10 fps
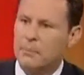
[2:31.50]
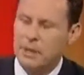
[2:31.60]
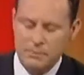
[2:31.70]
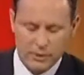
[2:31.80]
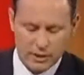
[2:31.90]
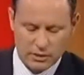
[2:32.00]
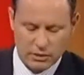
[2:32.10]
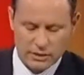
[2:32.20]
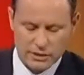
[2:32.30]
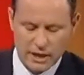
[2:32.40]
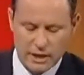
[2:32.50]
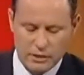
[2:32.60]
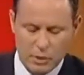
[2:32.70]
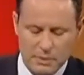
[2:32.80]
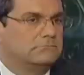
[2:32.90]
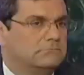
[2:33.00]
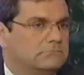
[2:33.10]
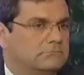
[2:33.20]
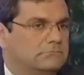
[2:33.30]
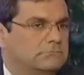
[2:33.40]
people on a large scale, you open
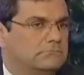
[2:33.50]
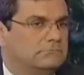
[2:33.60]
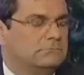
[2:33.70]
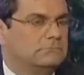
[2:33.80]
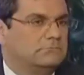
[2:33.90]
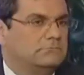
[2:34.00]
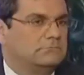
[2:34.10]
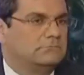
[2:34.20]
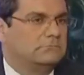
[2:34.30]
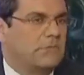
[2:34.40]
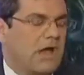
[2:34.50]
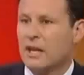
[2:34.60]
yourselves up to political attacks.